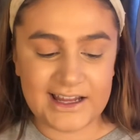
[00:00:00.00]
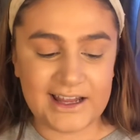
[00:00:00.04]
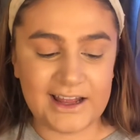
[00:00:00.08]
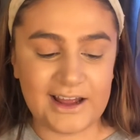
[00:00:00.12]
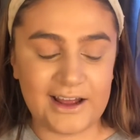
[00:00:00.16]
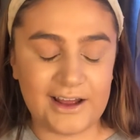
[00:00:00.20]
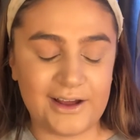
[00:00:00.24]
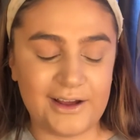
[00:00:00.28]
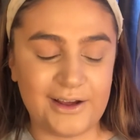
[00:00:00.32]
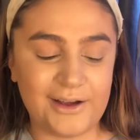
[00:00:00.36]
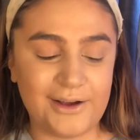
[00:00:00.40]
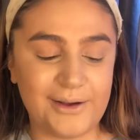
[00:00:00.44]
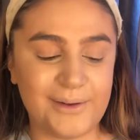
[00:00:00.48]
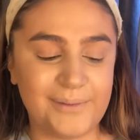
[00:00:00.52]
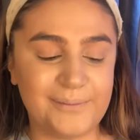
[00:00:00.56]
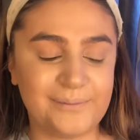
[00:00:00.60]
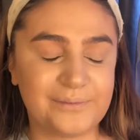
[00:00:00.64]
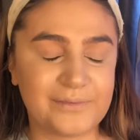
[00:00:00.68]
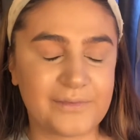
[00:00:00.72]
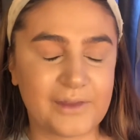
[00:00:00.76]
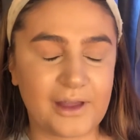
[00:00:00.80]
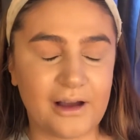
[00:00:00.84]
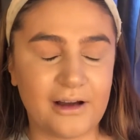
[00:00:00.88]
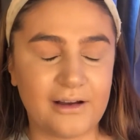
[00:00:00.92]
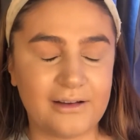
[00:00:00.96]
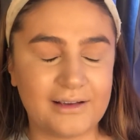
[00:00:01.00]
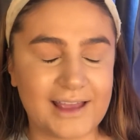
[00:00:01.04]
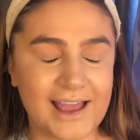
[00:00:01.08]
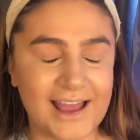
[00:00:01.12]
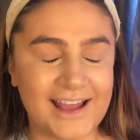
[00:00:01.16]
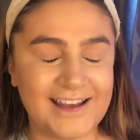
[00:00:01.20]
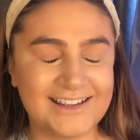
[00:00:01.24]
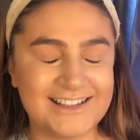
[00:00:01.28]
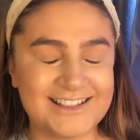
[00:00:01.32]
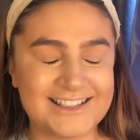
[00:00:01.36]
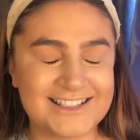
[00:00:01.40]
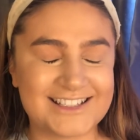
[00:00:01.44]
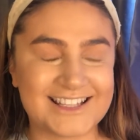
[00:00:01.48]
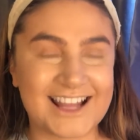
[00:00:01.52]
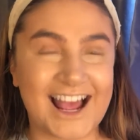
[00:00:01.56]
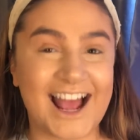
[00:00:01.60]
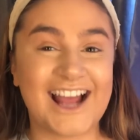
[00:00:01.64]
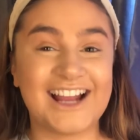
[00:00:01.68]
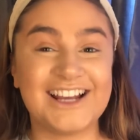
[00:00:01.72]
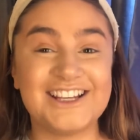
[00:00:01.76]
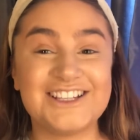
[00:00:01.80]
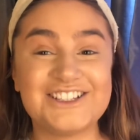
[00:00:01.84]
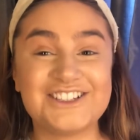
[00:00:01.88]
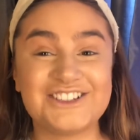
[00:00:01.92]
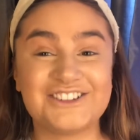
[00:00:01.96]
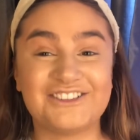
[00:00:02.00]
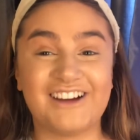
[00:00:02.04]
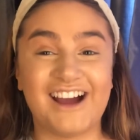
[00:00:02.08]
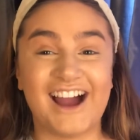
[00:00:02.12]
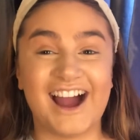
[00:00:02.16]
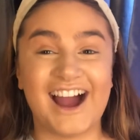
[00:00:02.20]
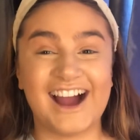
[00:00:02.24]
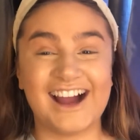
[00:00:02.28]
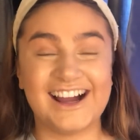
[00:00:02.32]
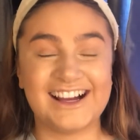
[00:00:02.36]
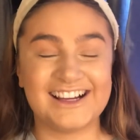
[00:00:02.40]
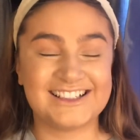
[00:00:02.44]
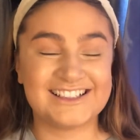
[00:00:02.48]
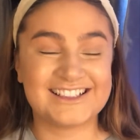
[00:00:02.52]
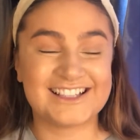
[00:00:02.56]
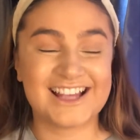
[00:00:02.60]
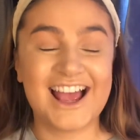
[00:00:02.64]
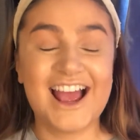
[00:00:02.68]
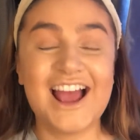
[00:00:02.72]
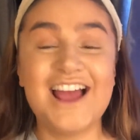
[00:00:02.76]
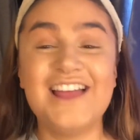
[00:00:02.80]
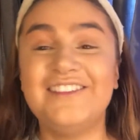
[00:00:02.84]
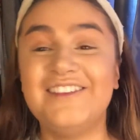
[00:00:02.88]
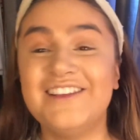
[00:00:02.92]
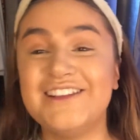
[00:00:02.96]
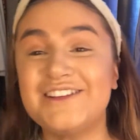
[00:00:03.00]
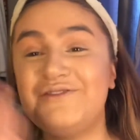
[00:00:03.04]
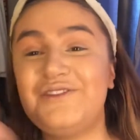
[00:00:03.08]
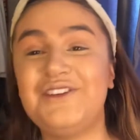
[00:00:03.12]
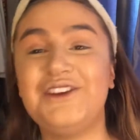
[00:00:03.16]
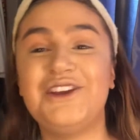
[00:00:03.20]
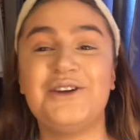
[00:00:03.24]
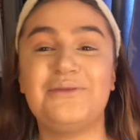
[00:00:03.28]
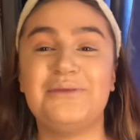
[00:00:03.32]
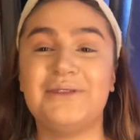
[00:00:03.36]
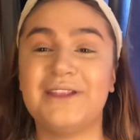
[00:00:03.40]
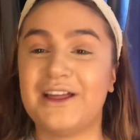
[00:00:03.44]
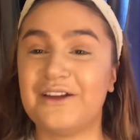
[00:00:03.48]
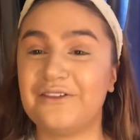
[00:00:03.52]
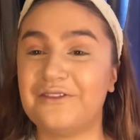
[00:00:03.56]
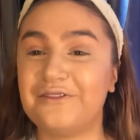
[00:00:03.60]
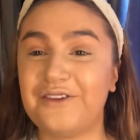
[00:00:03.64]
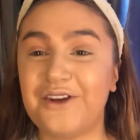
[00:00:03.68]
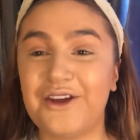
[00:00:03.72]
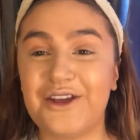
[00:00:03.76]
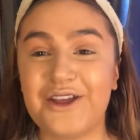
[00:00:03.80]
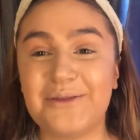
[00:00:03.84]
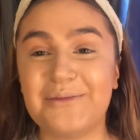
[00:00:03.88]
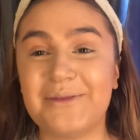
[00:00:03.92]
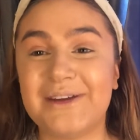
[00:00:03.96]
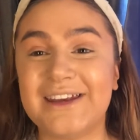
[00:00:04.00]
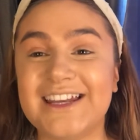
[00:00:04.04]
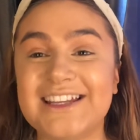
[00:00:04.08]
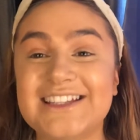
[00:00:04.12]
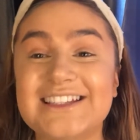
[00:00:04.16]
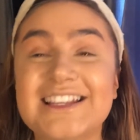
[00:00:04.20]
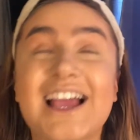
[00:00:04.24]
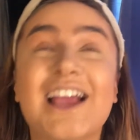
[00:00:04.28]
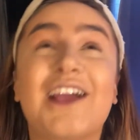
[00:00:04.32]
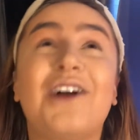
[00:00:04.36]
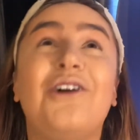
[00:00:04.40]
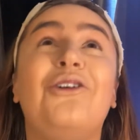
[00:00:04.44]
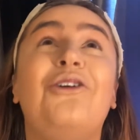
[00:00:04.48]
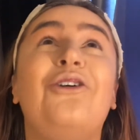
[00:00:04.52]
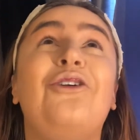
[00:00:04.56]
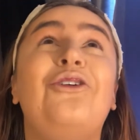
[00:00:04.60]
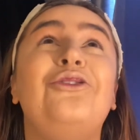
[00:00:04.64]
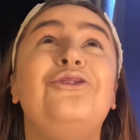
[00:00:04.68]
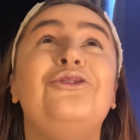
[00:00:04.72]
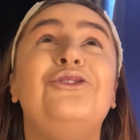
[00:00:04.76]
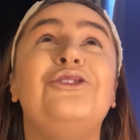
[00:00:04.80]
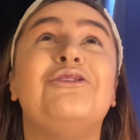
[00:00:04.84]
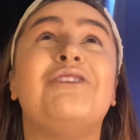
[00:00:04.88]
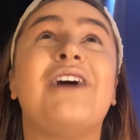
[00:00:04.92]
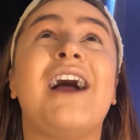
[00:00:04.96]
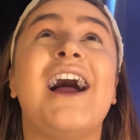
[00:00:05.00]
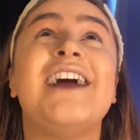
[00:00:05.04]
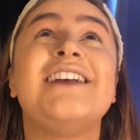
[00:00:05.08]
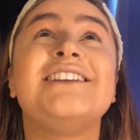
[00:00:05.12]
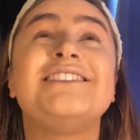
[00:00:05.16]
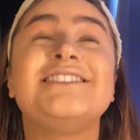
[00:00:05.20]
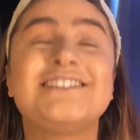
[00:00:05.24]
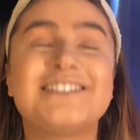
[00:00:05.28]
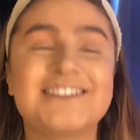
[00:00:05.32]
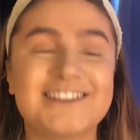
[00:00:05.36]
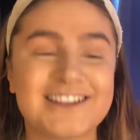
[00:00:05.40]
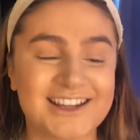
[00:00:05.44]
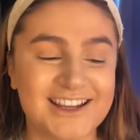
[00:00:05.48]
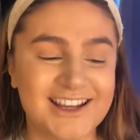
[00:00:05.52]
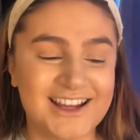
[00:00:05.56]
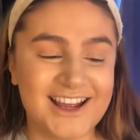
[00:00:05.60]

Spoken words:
I'm getting sidetracked. This video will be like 30 minutes, like all the rest.